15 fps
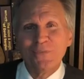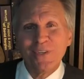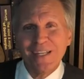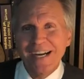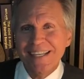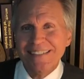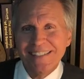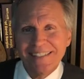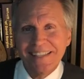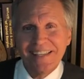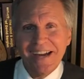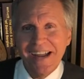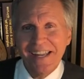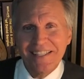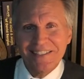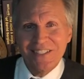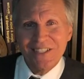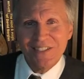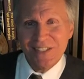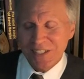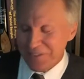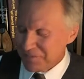forgot that the guy
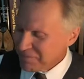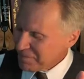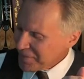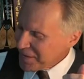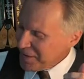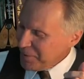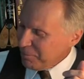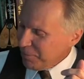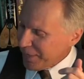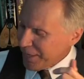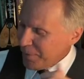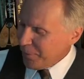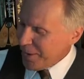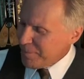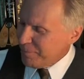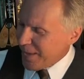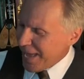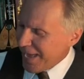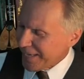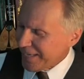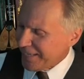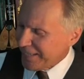existed. But I went
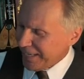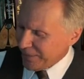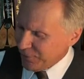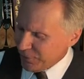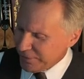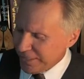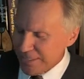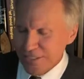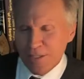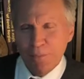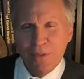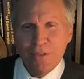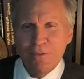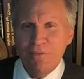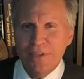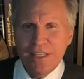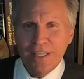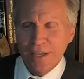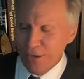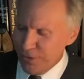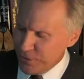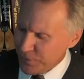back and I looked at some of the
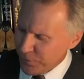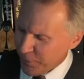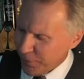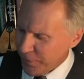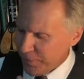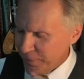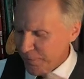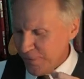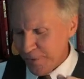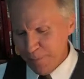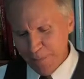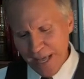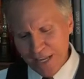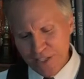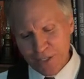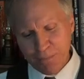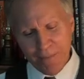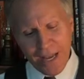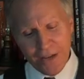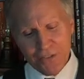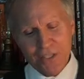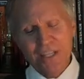videos for the Magic
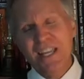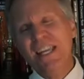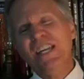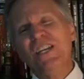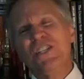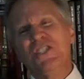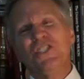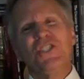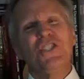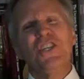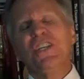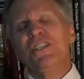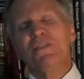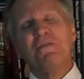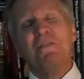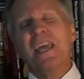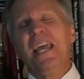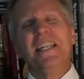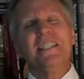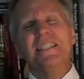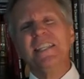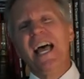Mouse, and he is just
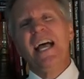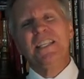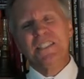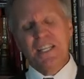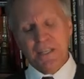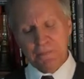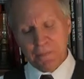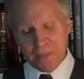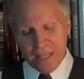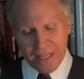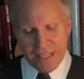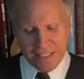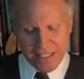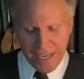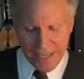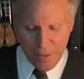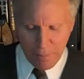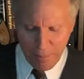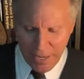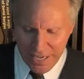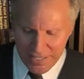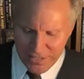fantastic. He's kind
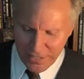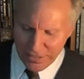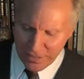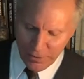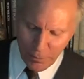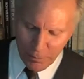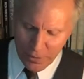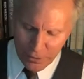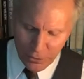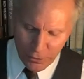of based a little bit